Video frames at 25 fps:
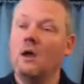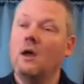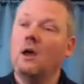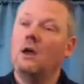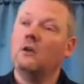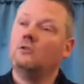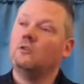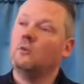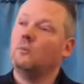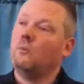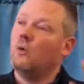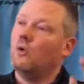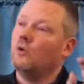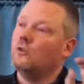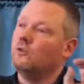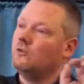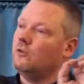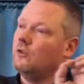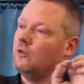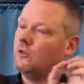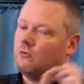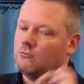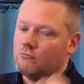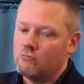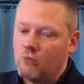as opposed
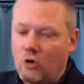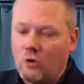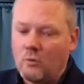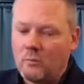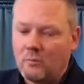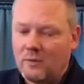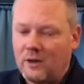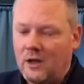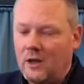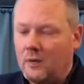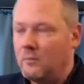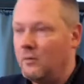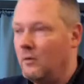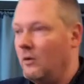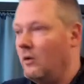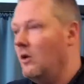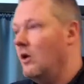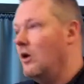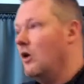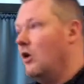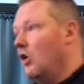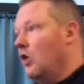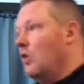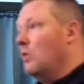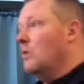to the wrong people
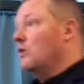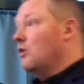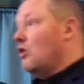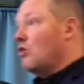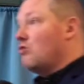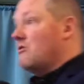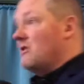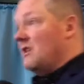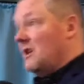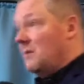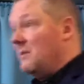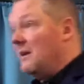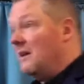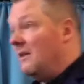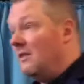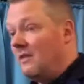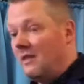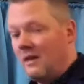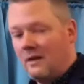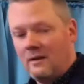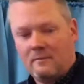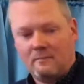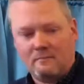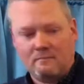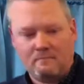who had already been
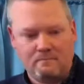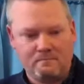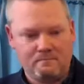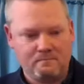there.